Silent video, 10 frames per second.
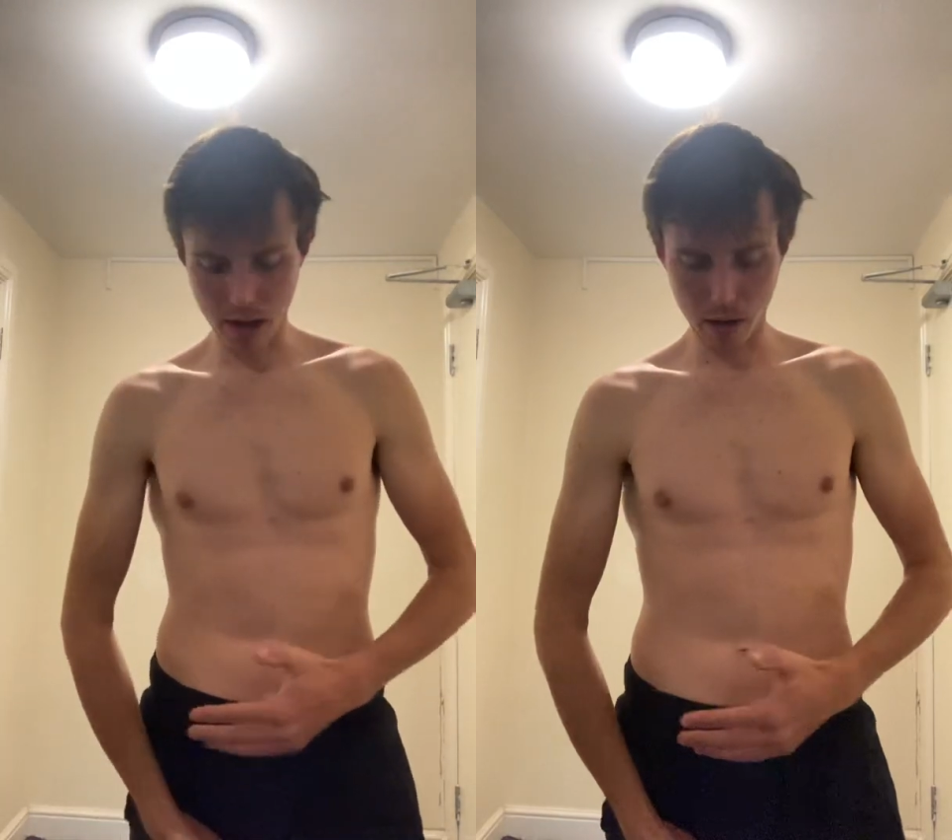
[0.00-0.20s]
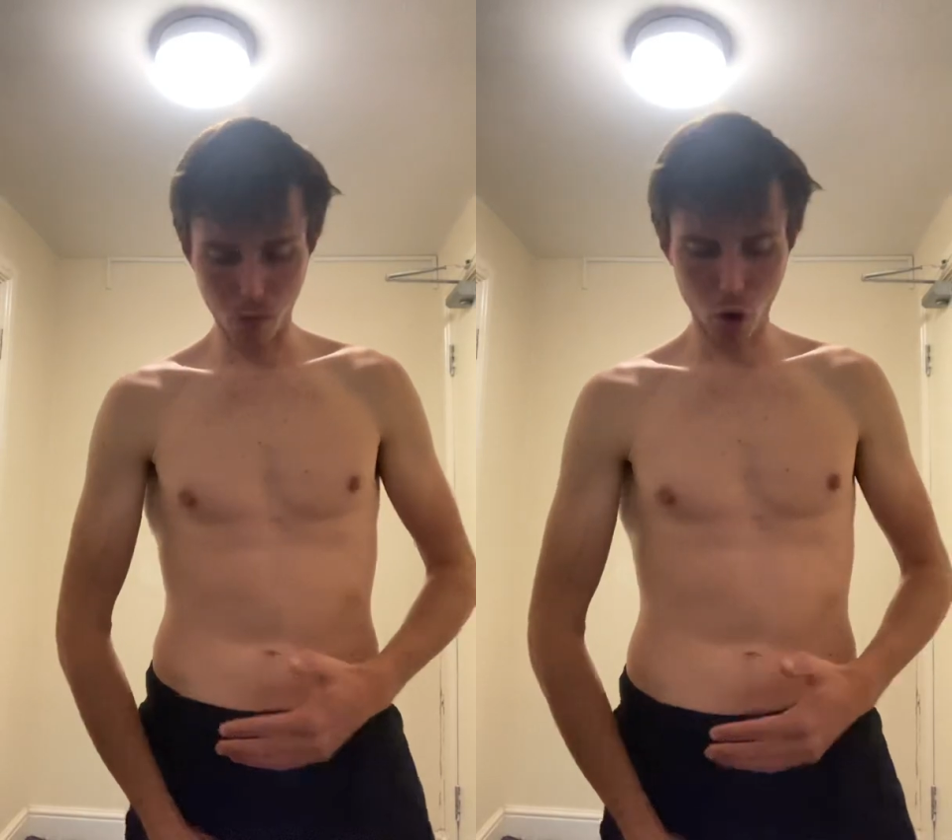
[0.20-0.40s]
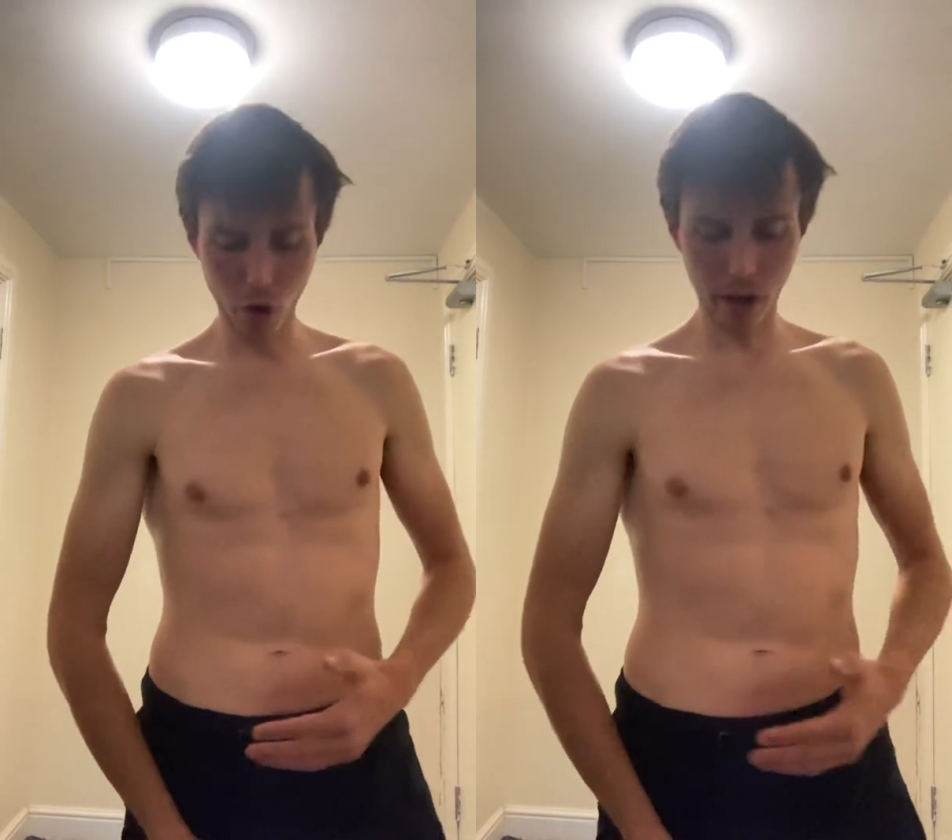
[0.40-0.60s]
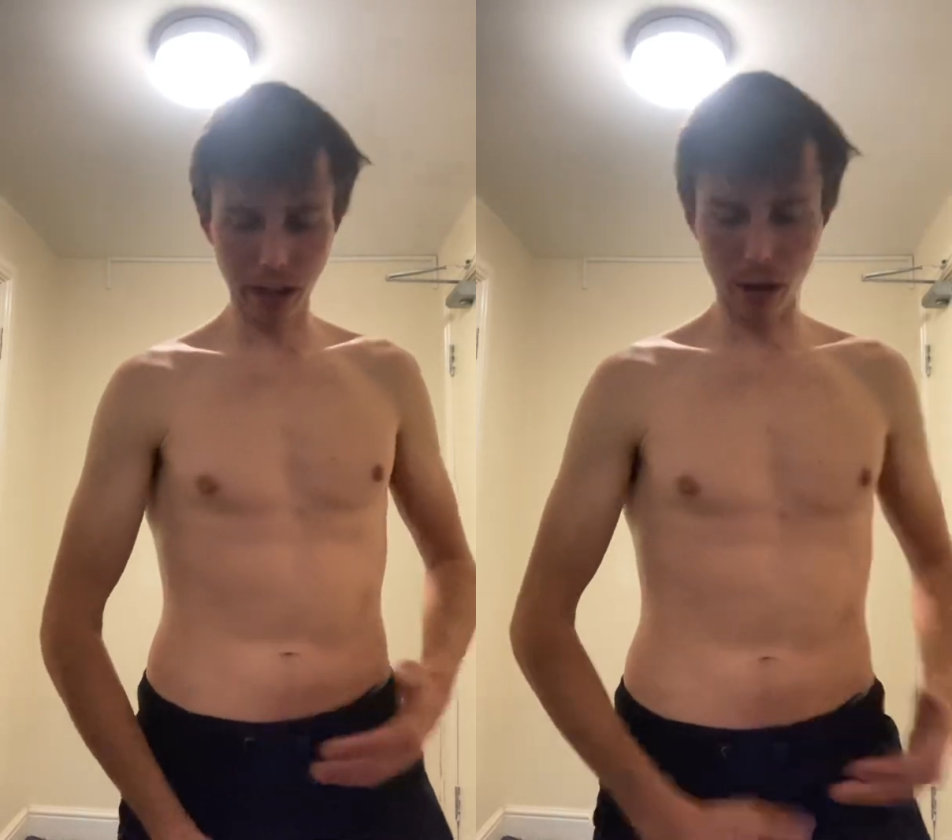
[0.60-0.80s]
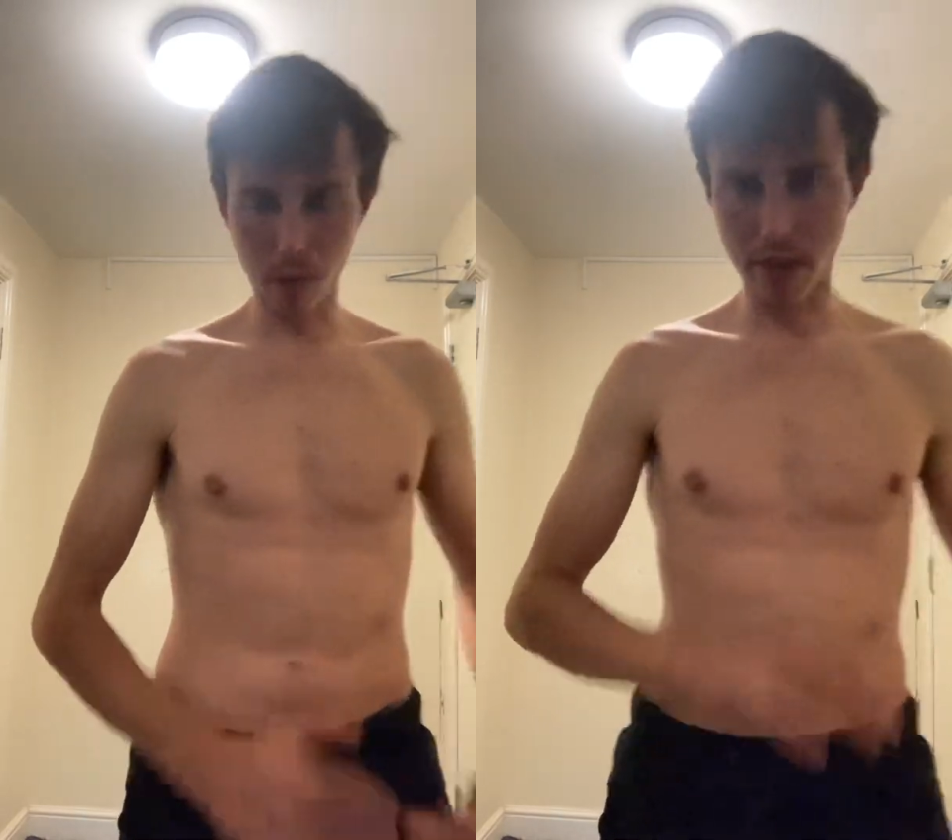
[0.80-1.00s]

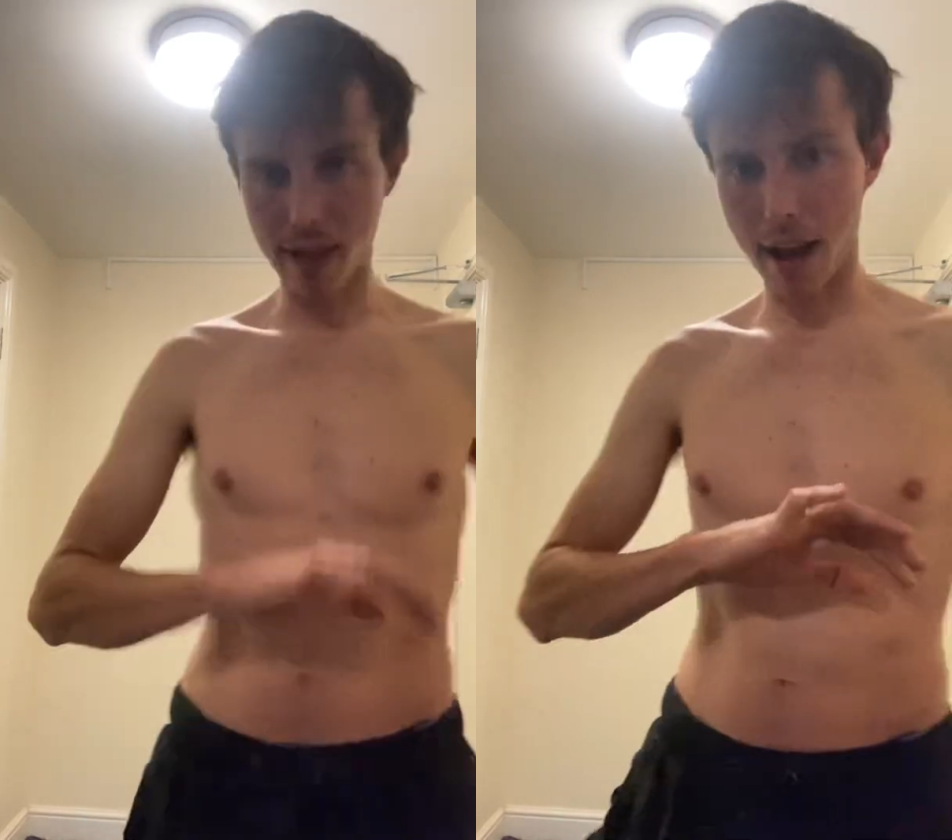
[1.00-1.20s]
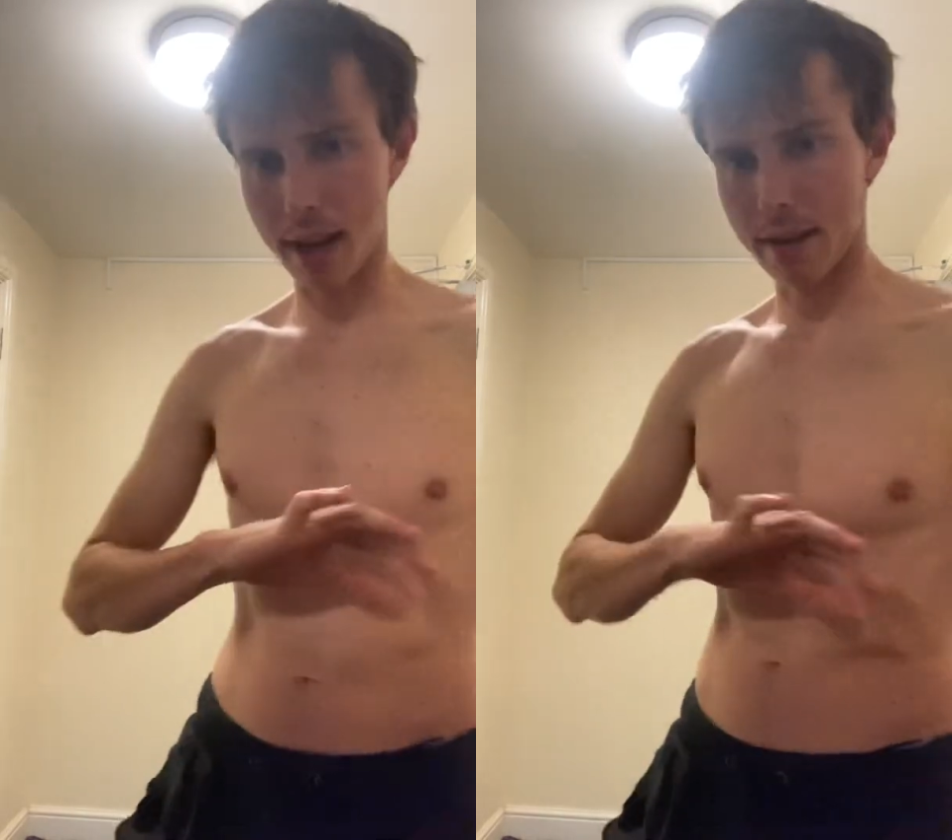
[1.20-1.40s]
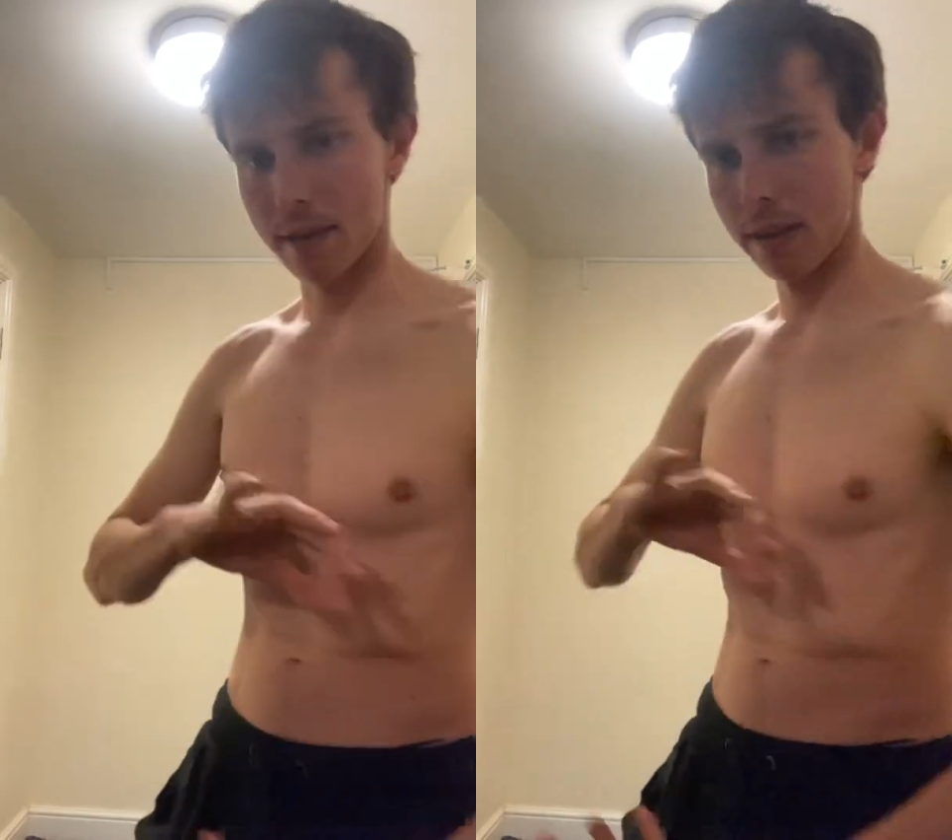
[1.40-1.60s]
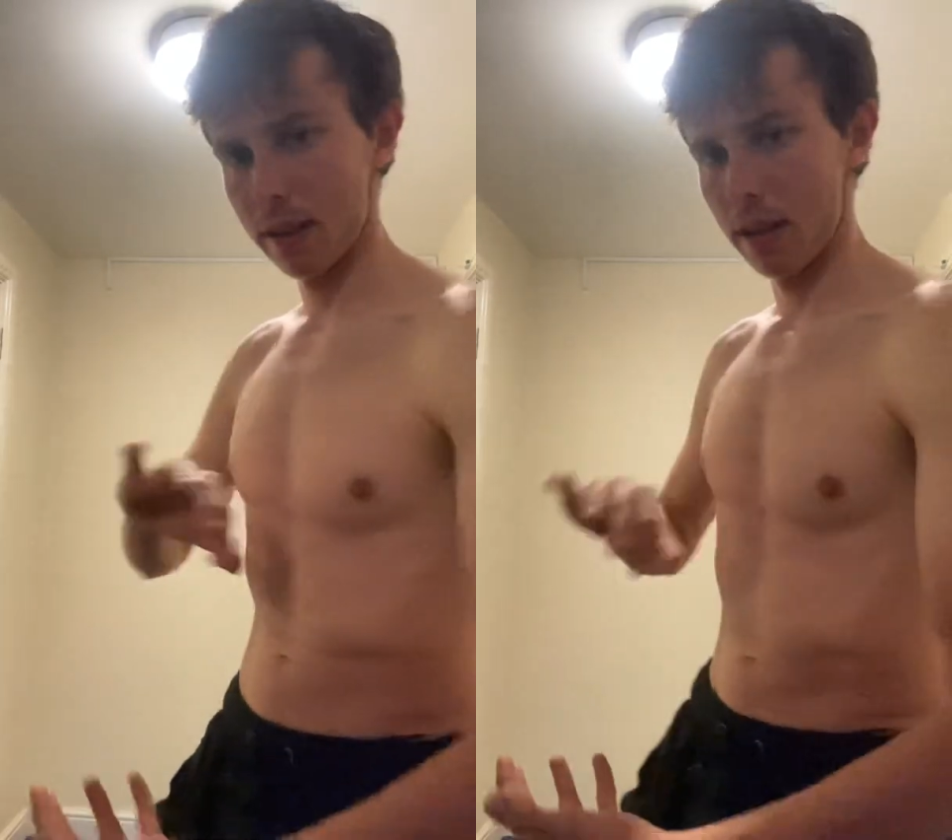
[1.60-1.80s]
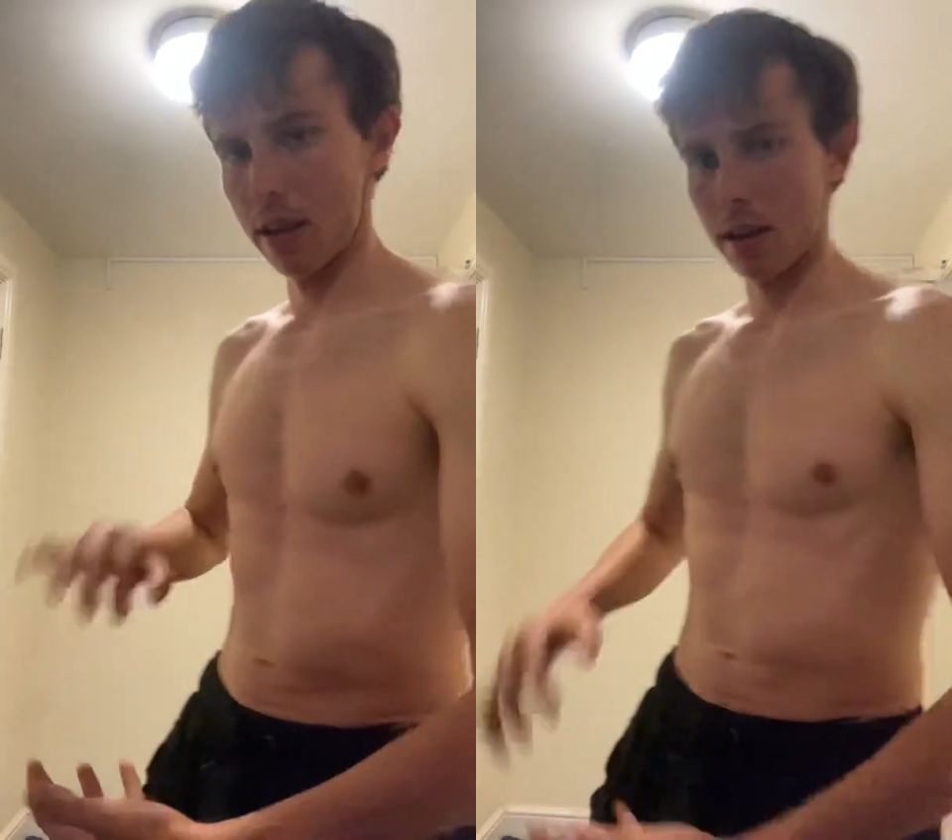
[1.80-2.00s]
working with that.
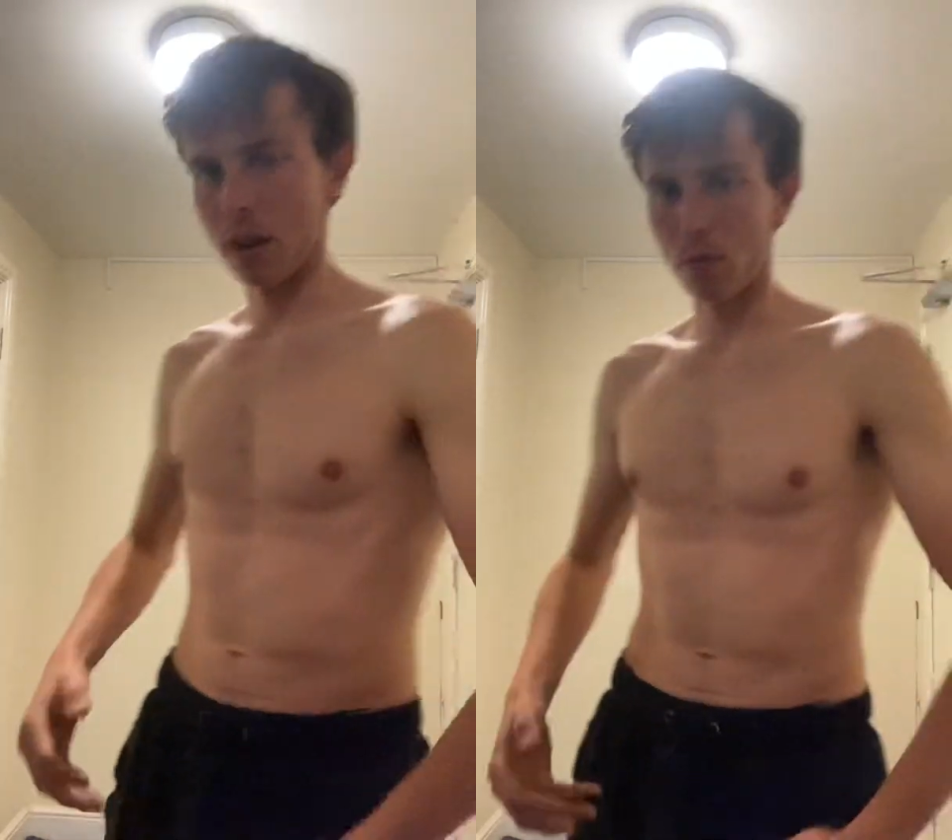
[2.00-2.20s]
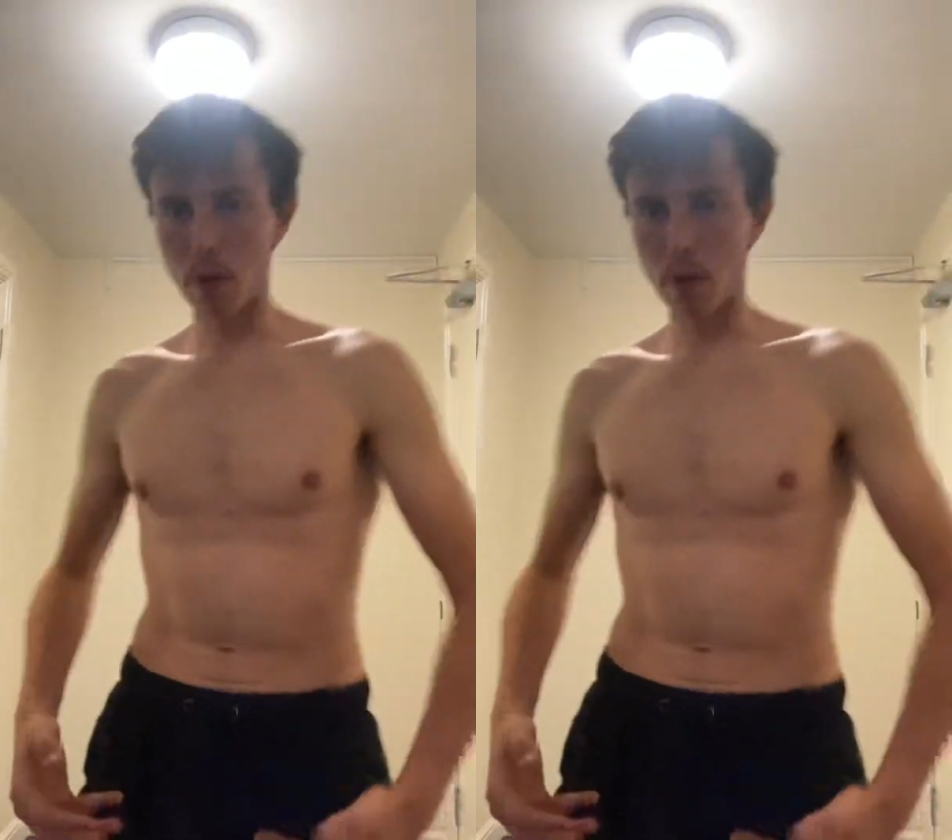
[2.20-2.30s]
We're